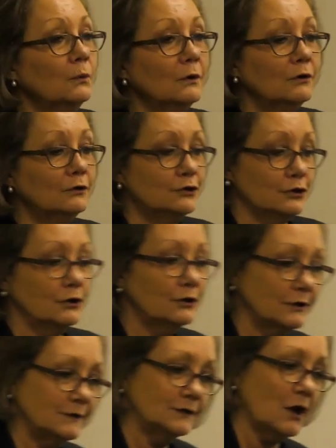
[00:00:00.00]
will do
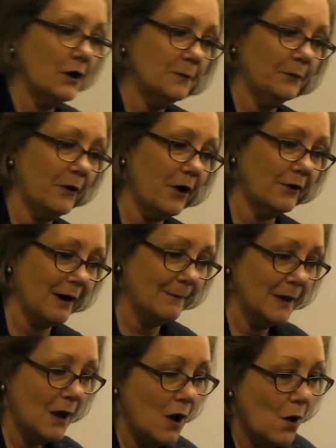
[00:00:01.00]
the SO
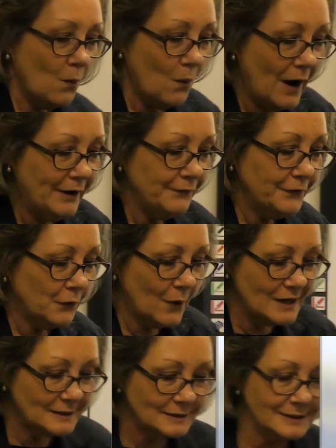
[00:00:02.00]
program? One of the
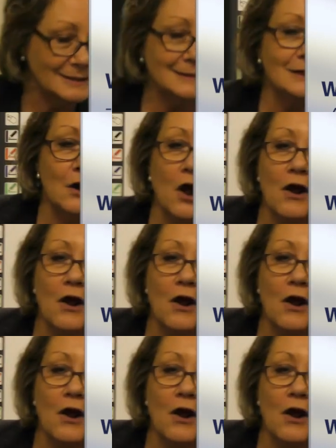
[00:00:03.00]
questions that I